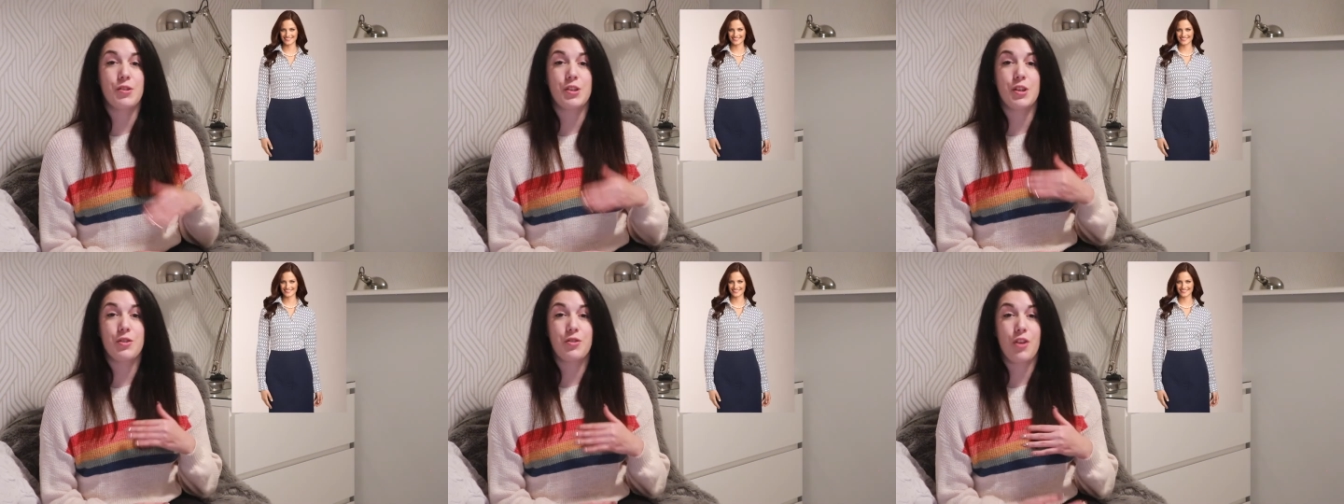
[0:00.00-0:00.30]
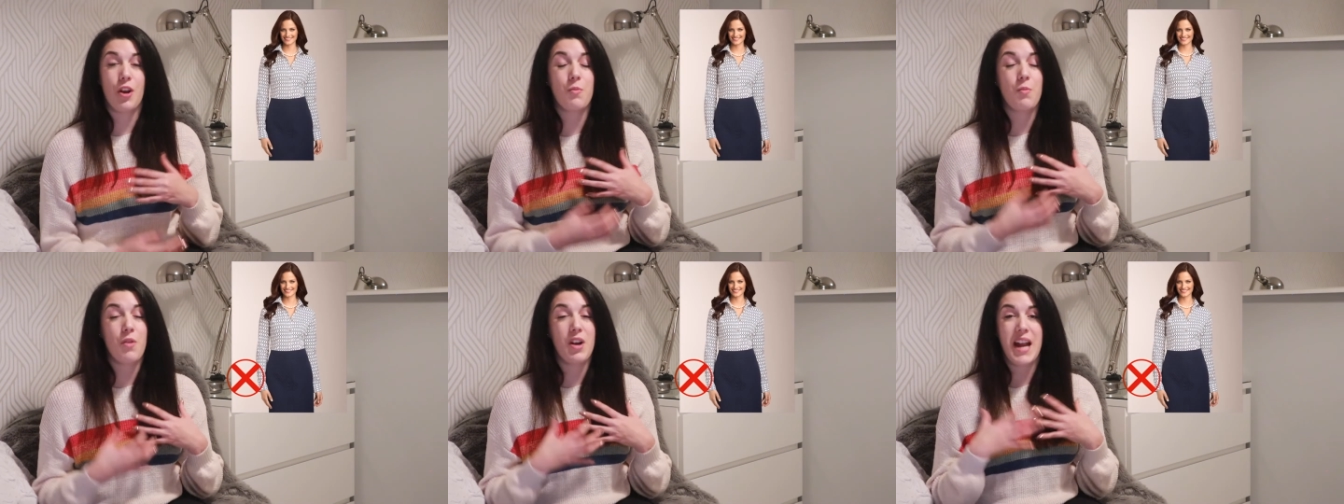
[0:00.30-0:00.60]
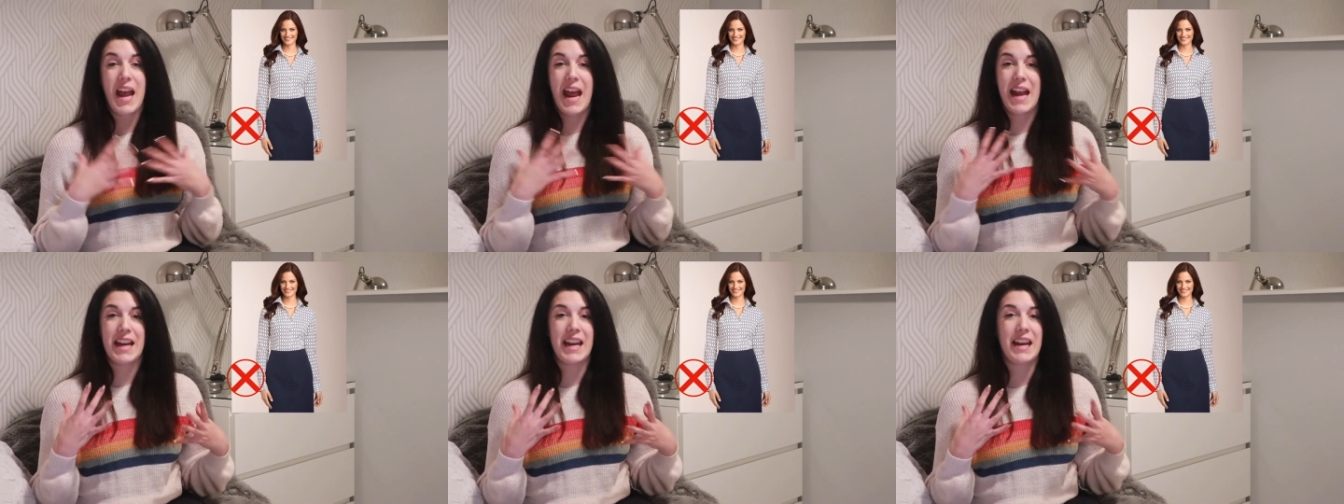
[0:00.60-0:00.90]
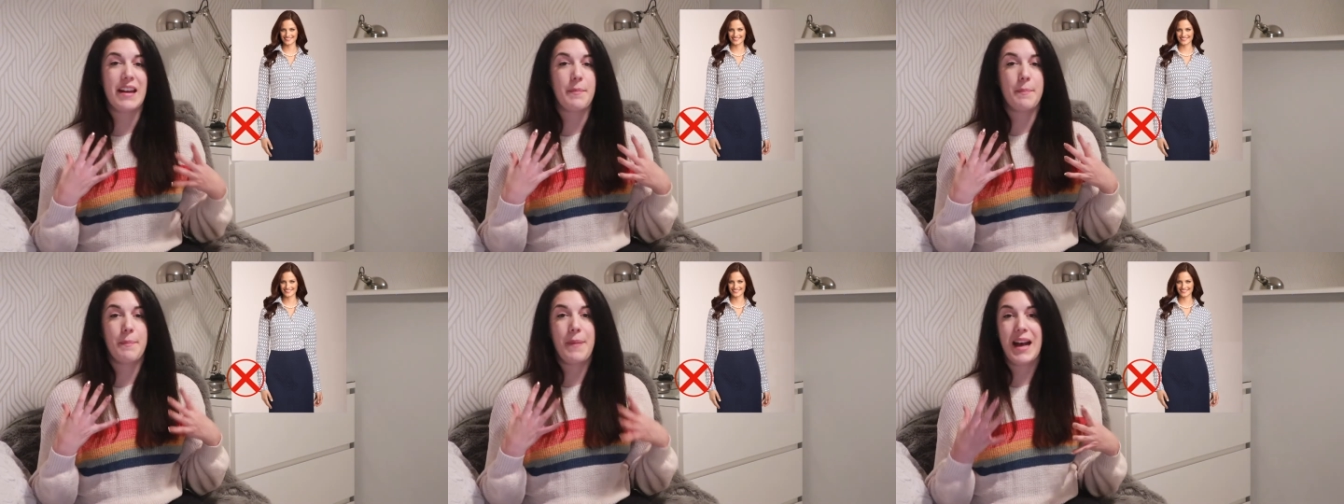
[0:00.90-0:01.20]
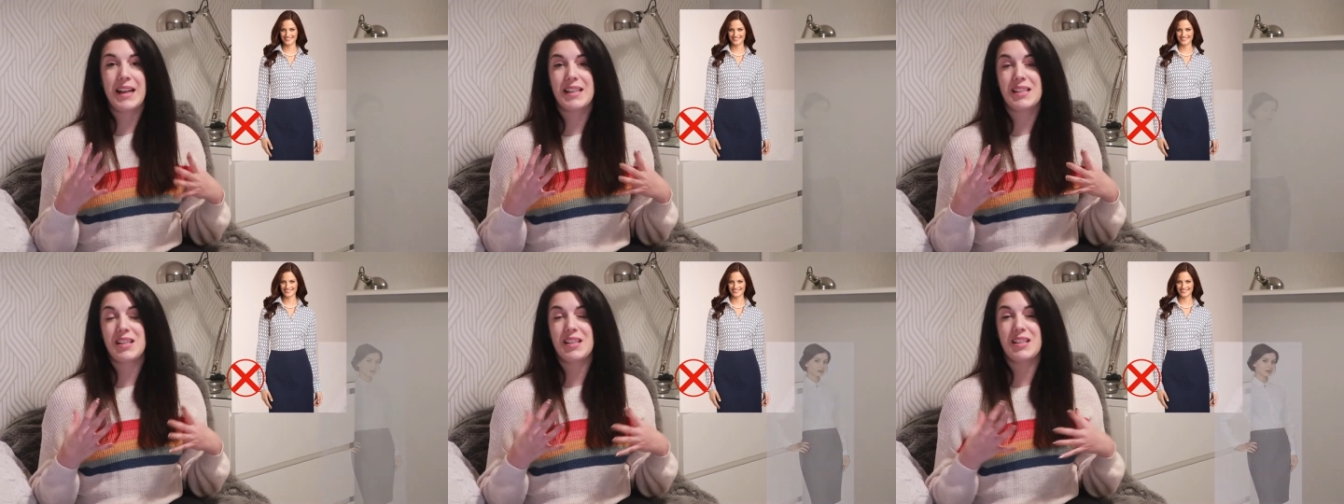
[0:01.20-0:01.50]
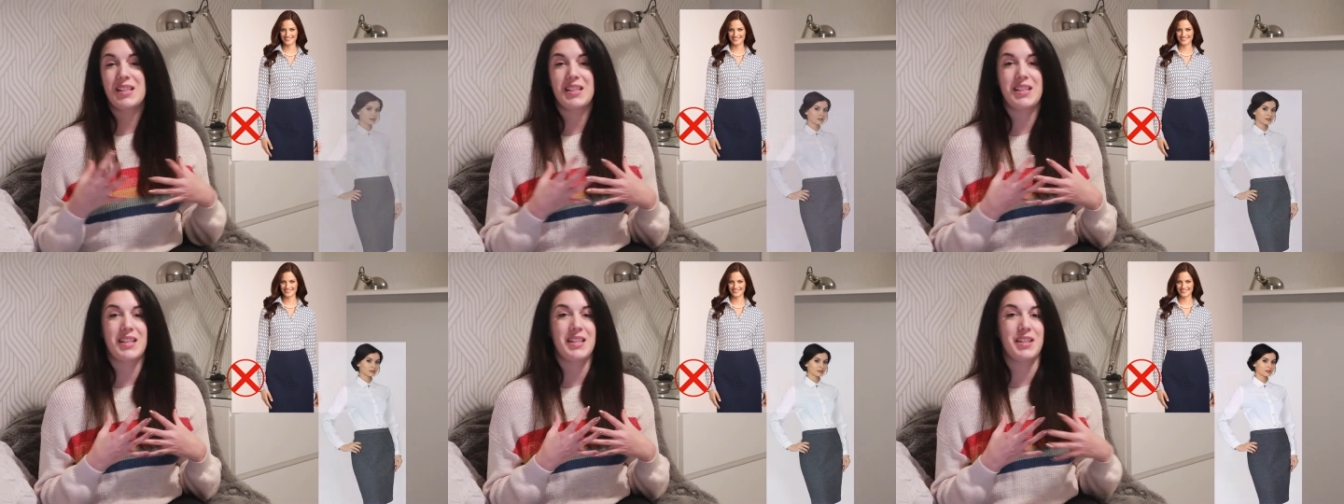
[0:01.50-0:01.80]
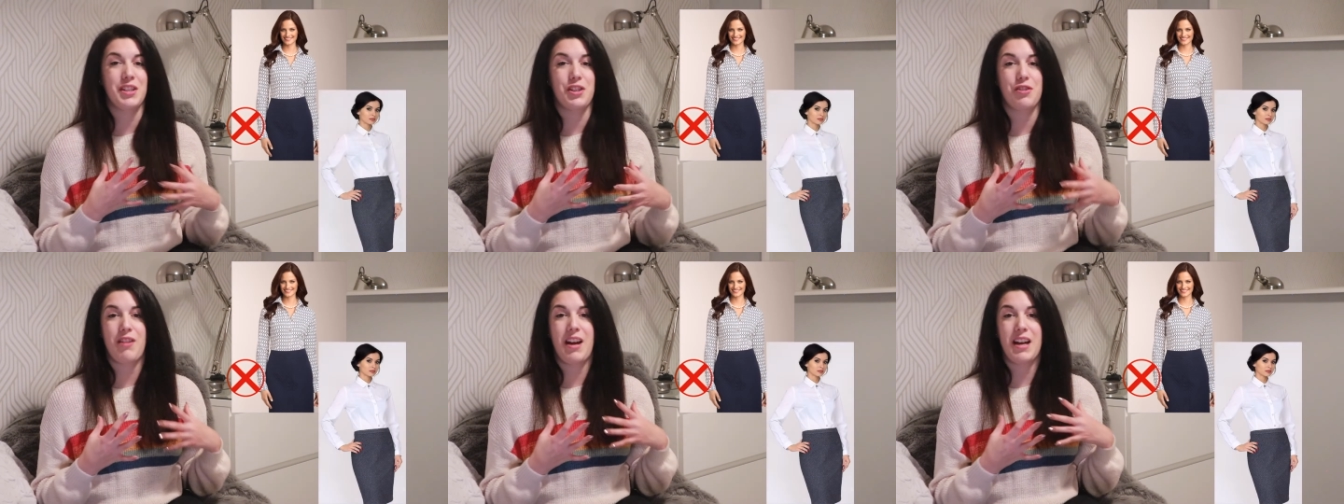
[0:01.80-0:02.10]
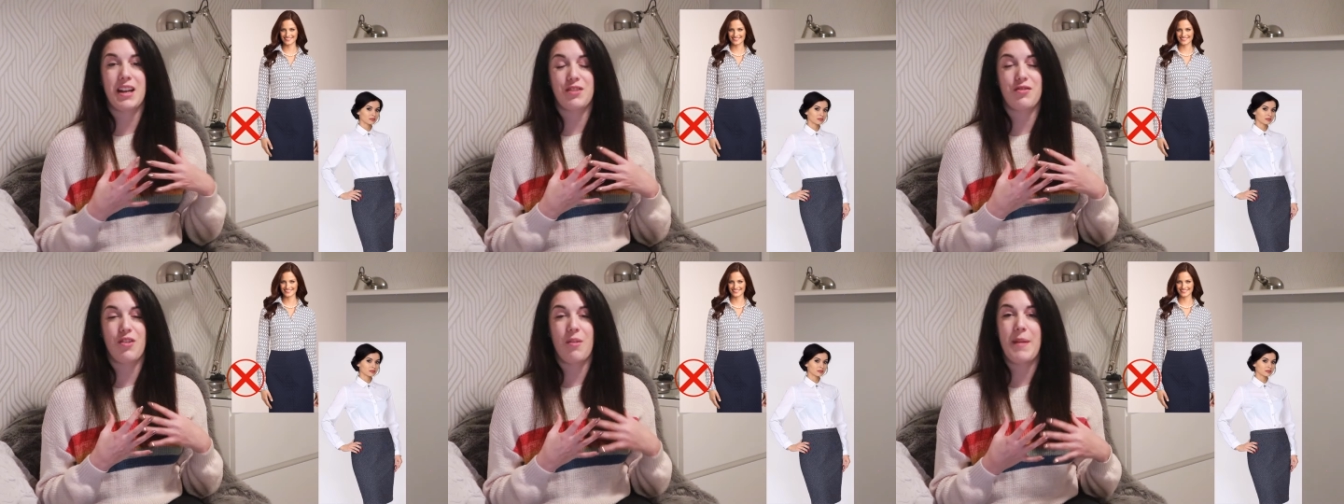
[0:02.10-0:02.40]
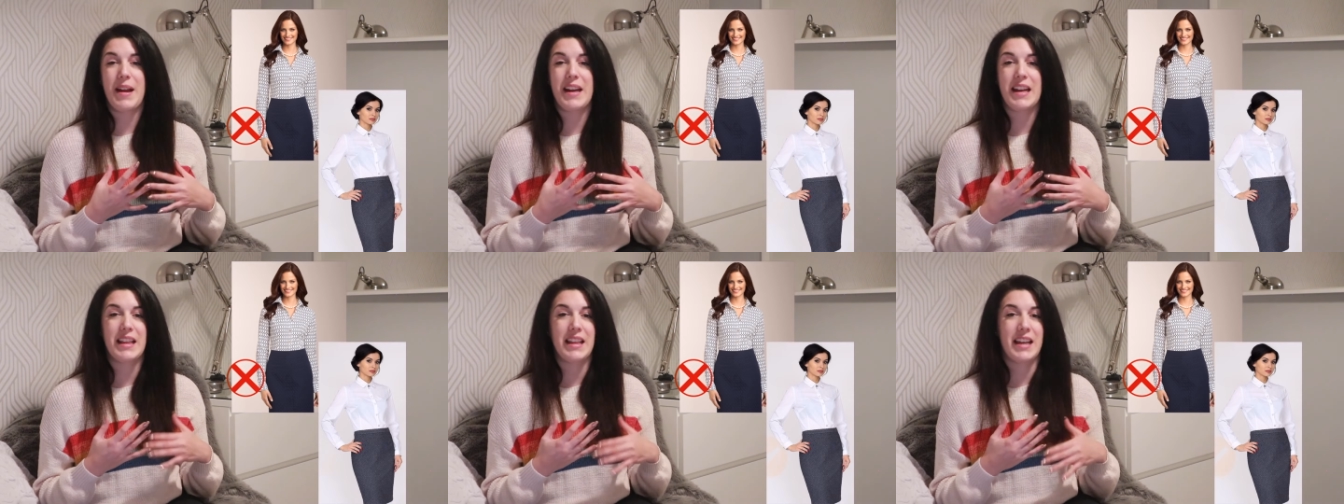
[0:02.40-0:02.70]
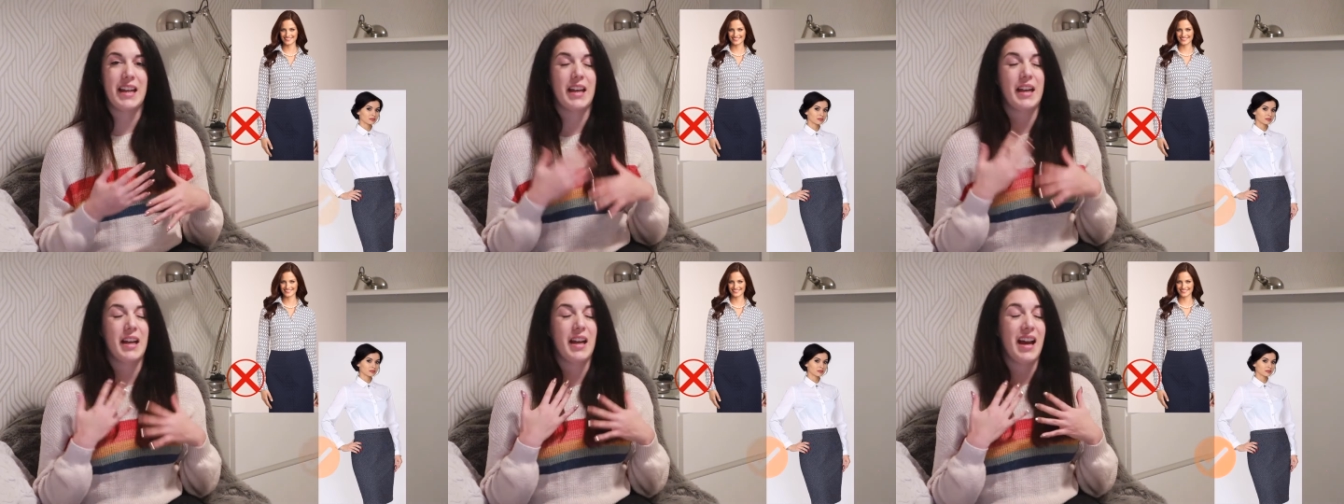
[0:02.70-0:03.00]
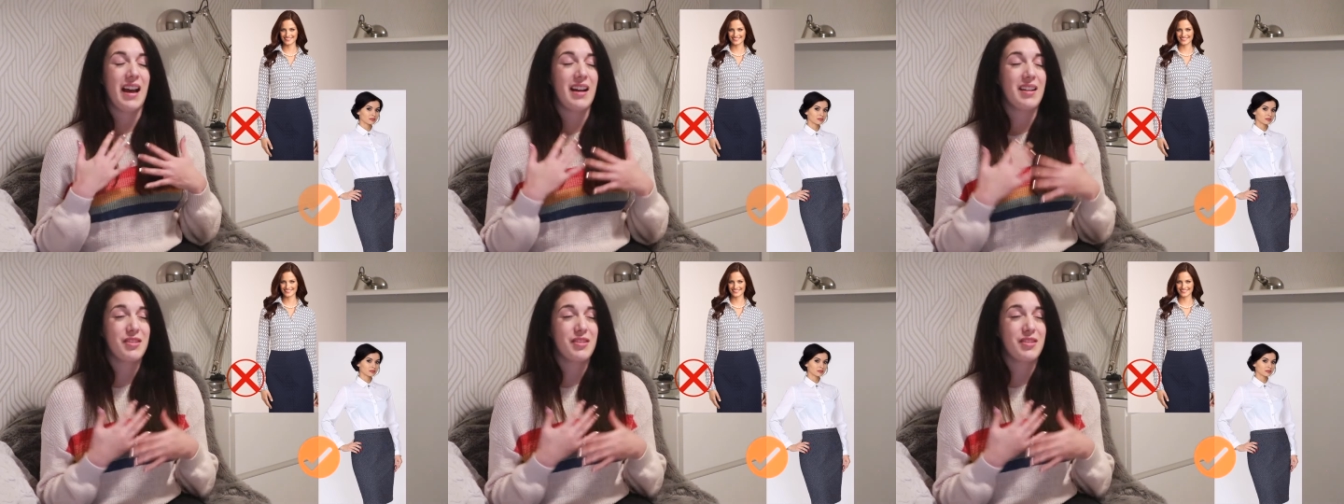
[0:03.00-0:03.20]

You don't want any patterns to distract from anything.